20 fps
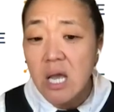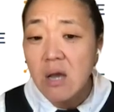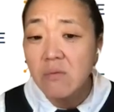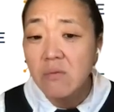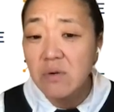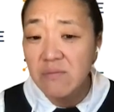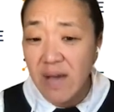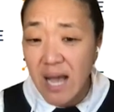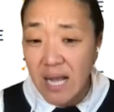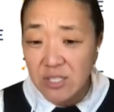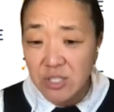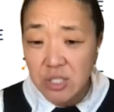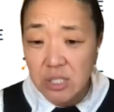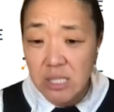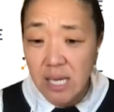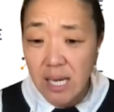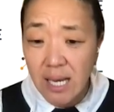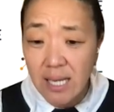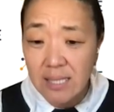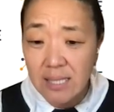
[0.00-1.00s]
We've actually
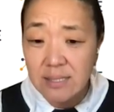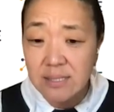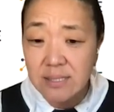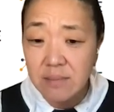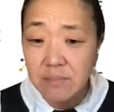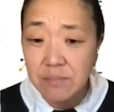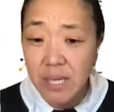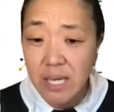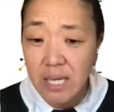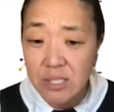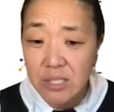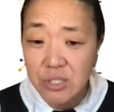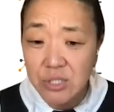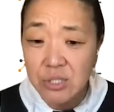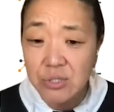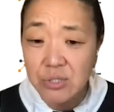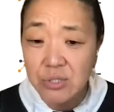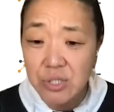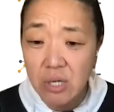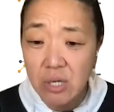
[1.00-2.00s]
had some
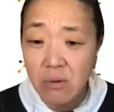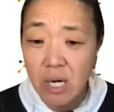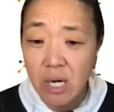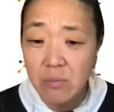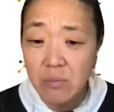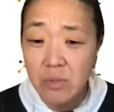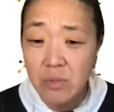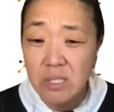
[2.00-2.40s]
patients show up